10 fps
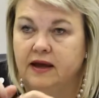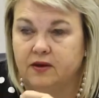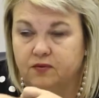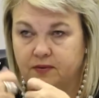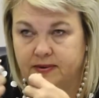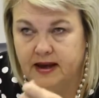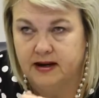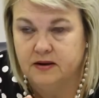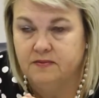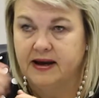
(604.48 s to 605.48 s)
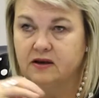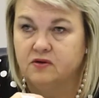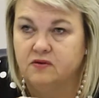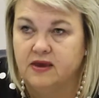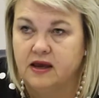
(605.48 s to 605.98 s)
It will be handed back
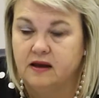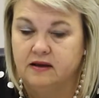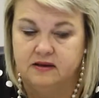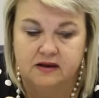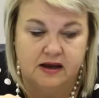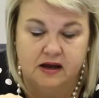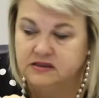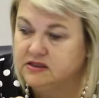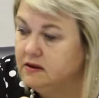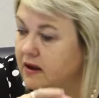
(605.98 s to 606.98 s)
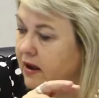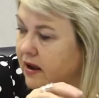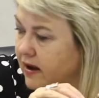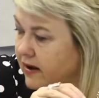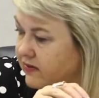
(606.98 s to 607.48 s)
to the council.
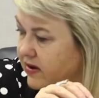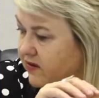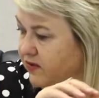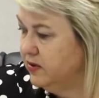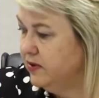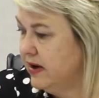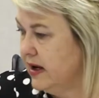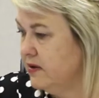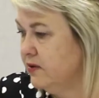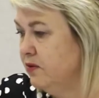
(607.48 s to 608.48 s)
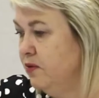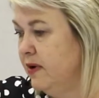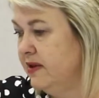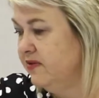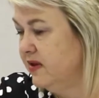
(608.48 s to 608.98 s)
I think if you look at Rule
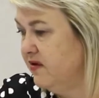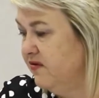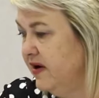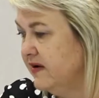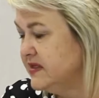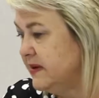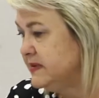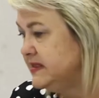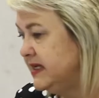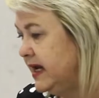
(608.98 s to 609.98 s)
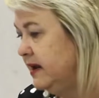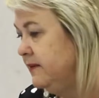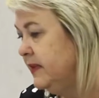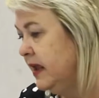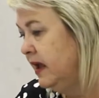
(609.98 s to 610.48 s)
135 sub 10,
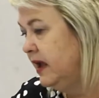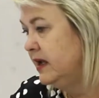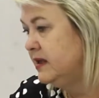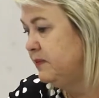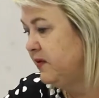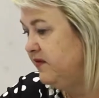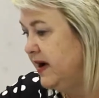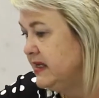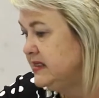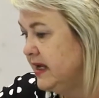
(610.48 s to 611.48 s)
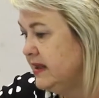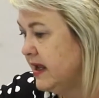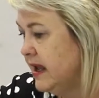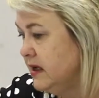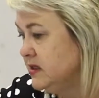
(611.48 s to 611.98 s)
it provides that the
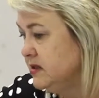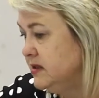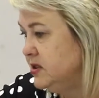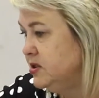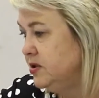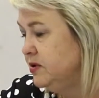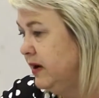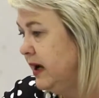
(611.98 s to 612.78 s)
council need to